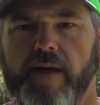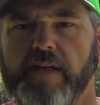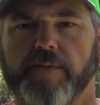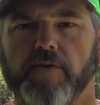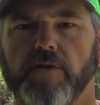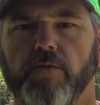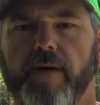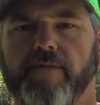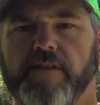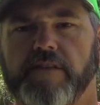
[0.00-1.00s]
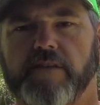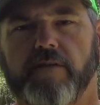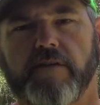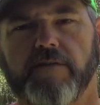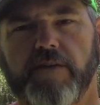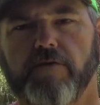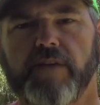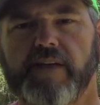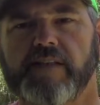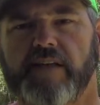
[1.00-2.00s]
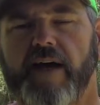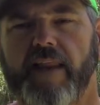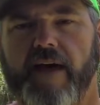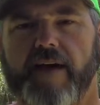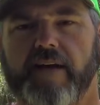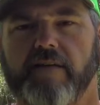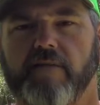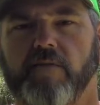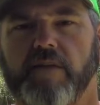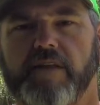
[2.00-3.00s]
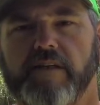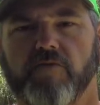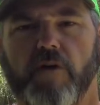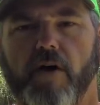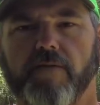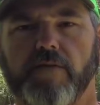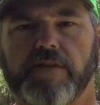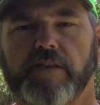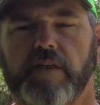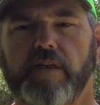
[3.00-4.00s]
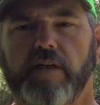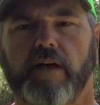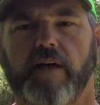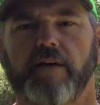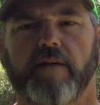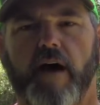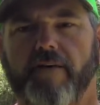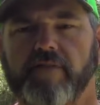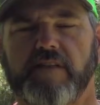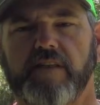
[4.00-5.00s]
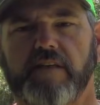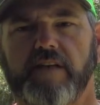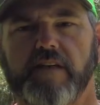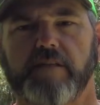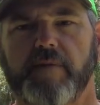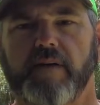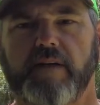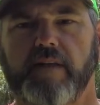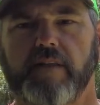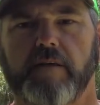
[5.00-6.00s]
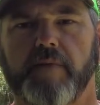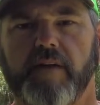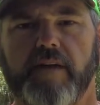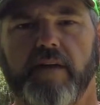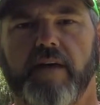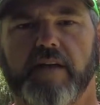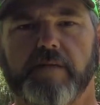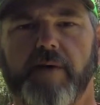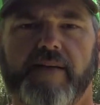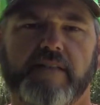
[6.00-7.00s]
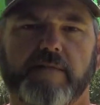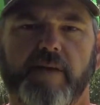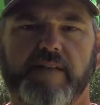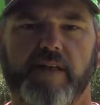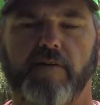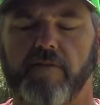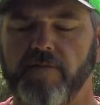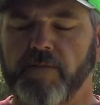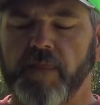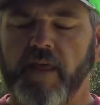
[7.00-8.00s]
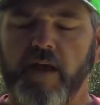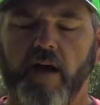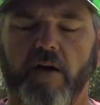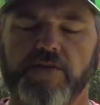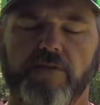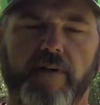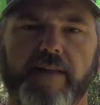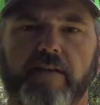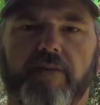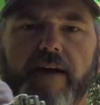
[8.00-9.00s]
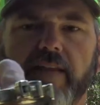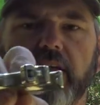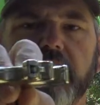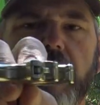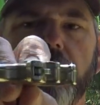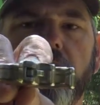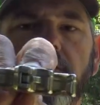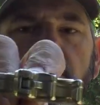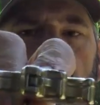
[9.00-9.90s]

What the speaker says: has personal preferences, so there's a few things that I like that this one offers. Obviously the adjustability, the ability to customize it to myself. I also like the fact that it's tapered. If you